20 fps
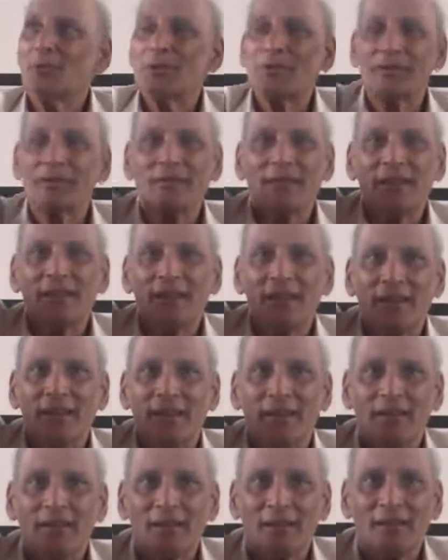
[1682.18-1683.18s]
towards the
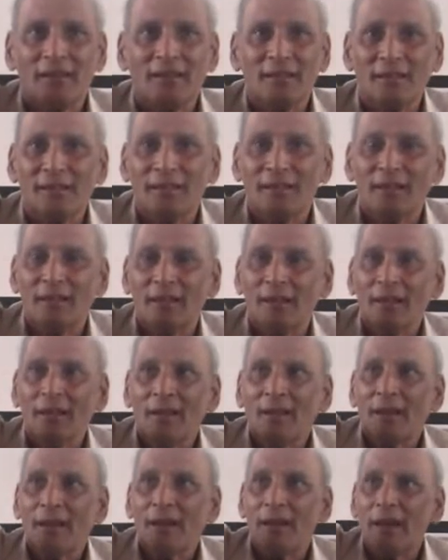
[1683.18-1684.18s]
end in the
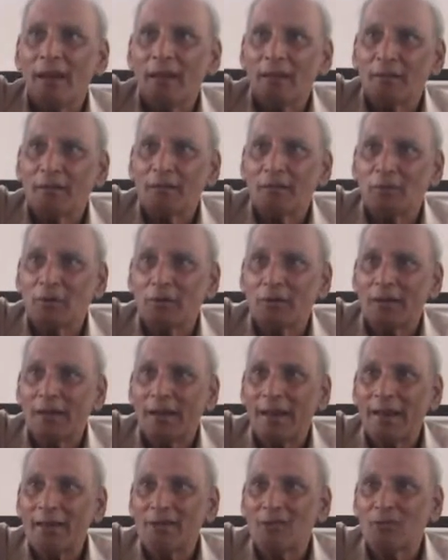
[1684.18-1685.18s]
8th book,
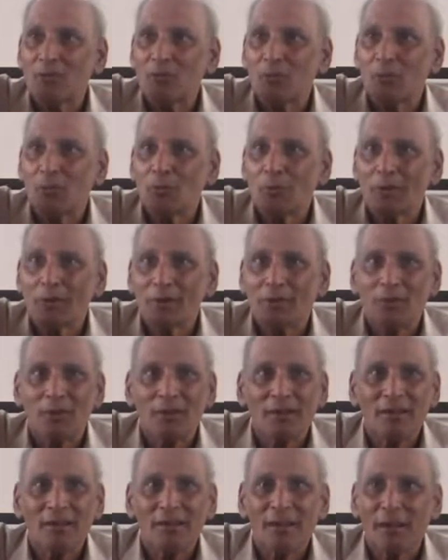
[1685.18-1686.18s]
821.
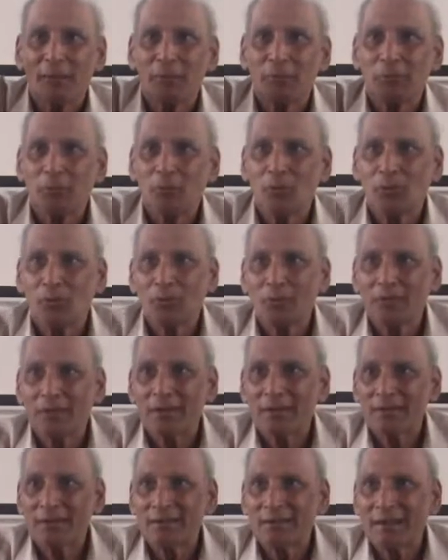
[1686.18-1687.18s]
What is that?
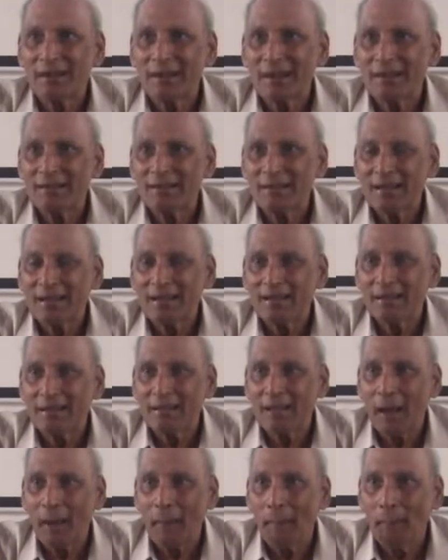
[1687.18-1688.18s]
Purvatra
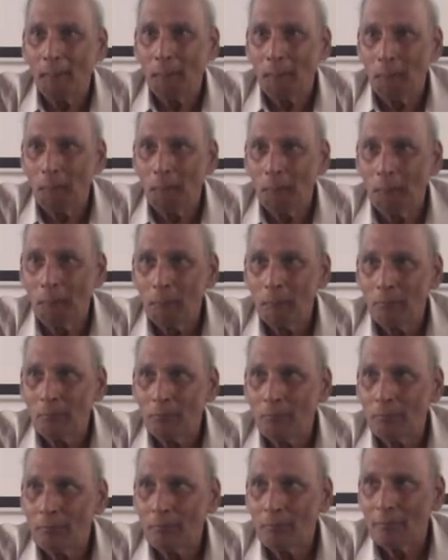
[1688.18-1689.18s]
Siddham.
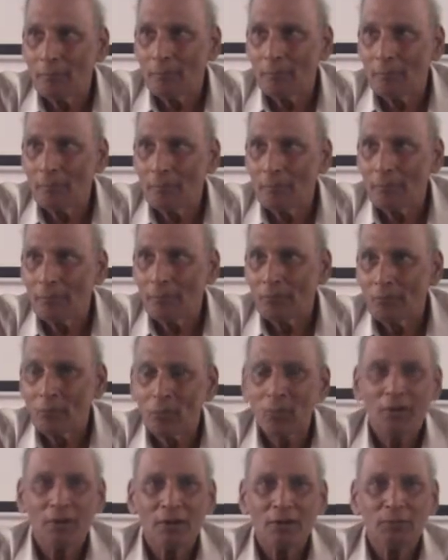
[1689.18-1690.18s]

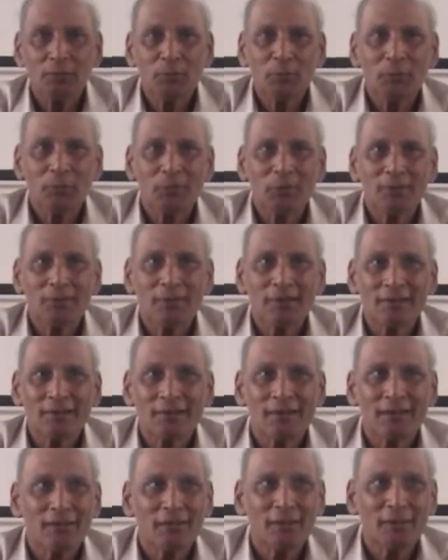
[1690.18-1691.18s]
What does Purvatra
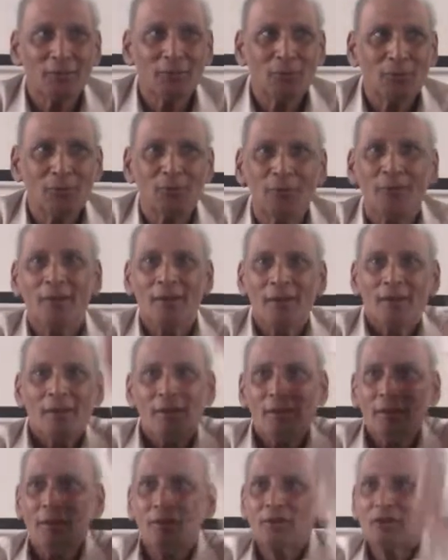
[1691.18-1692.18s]
Siddham do?
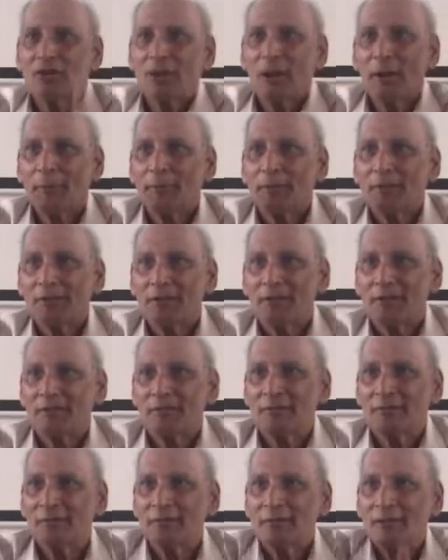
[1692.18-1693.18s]
Chops it
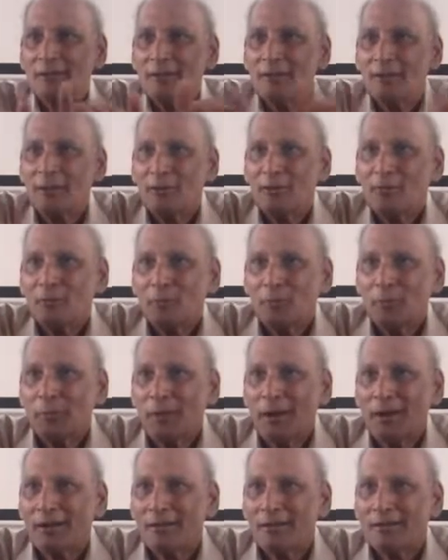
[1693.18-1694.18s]
into
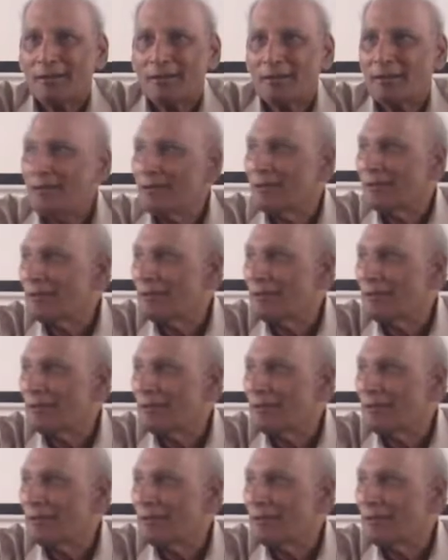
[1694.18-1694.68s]
parts.